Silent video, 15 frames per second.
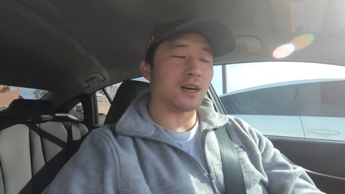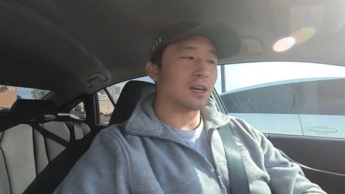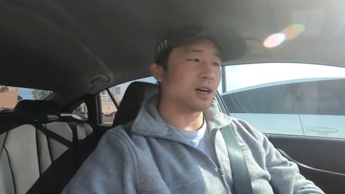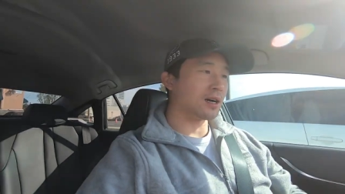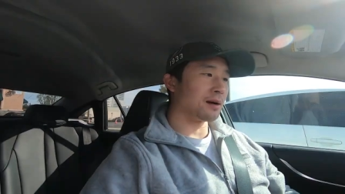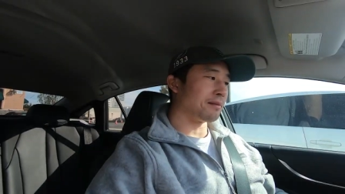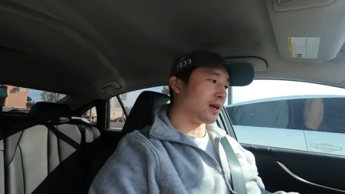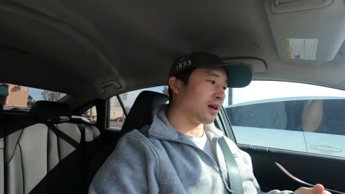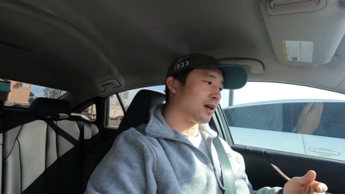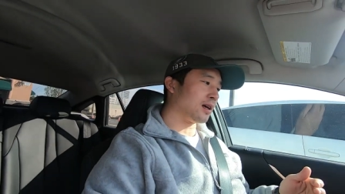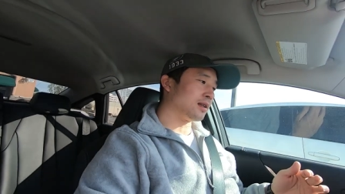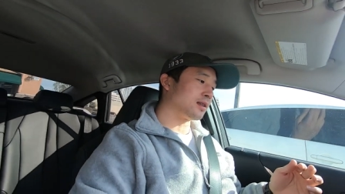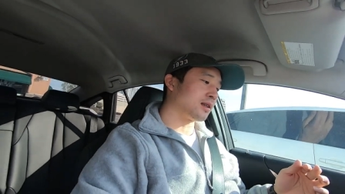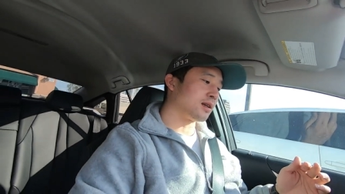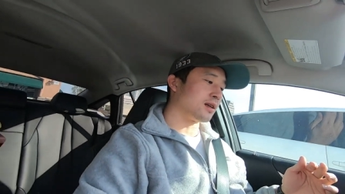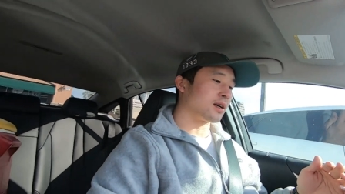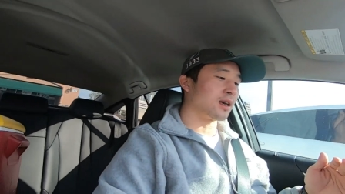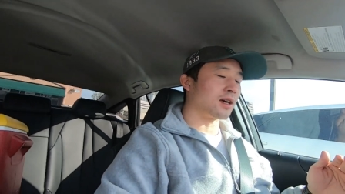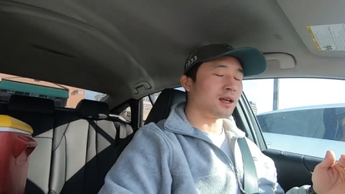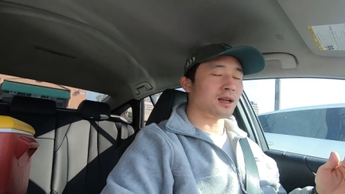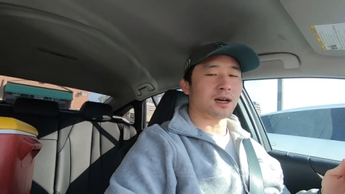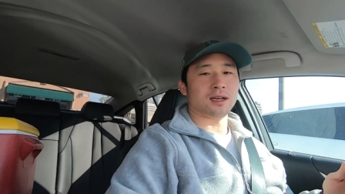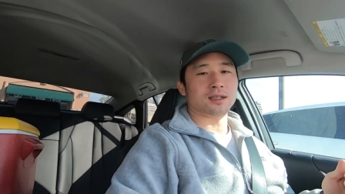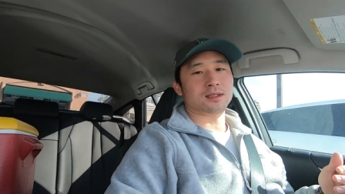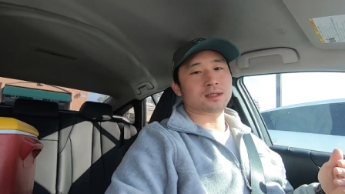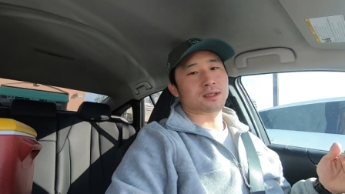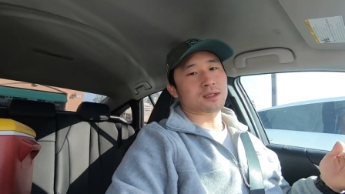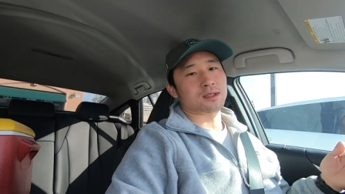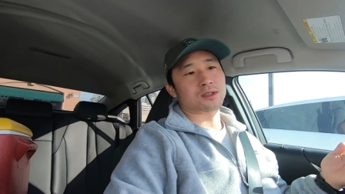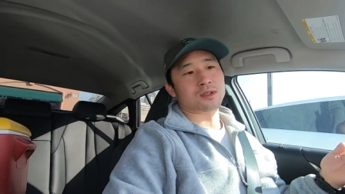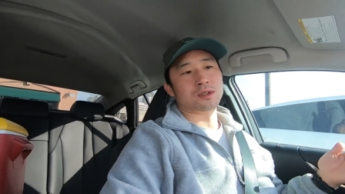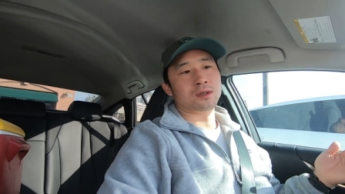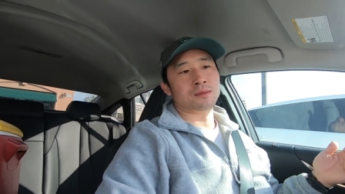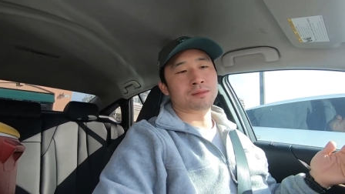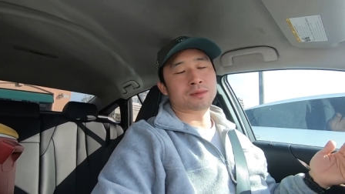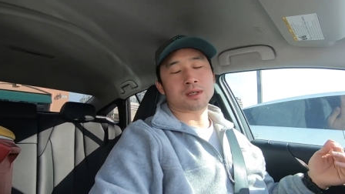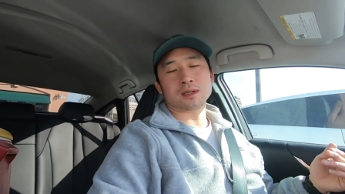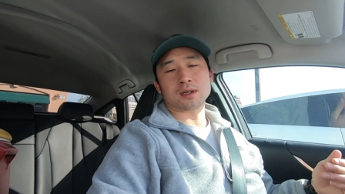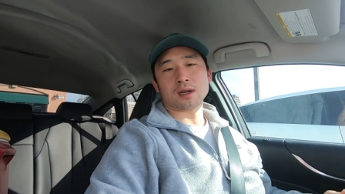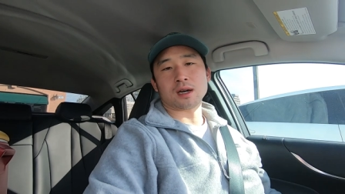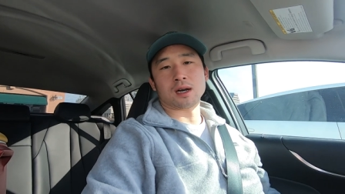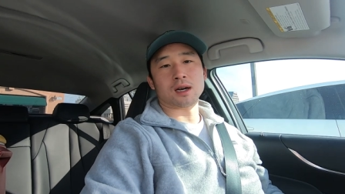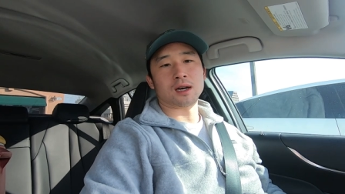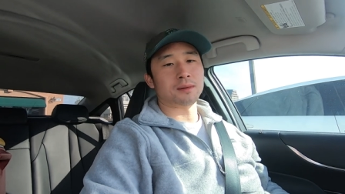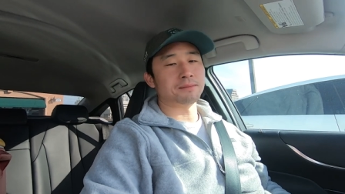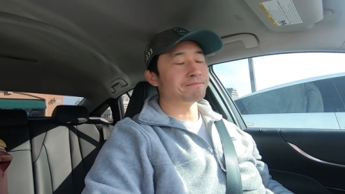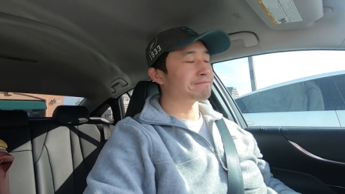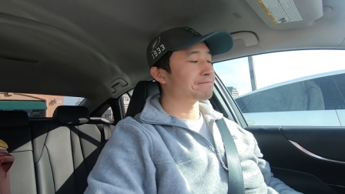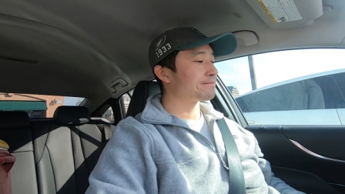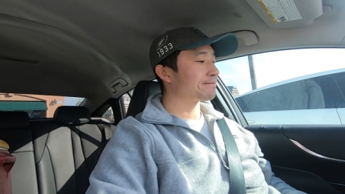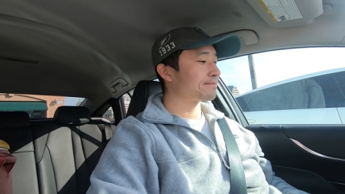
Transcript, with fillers: And again, I just assumed, shouldn't